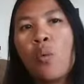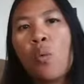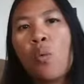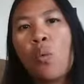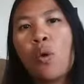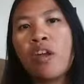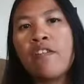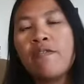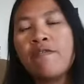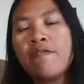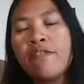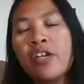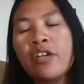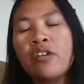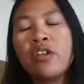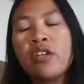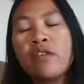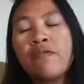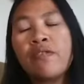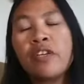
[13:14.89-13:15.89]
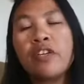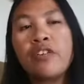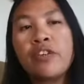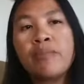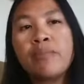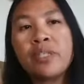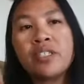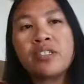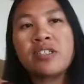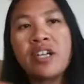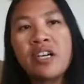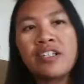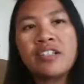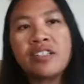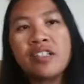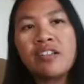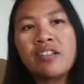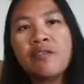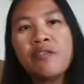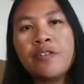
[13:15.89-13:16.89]
very, very
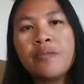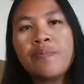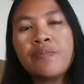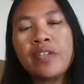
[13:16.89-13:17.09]
productive.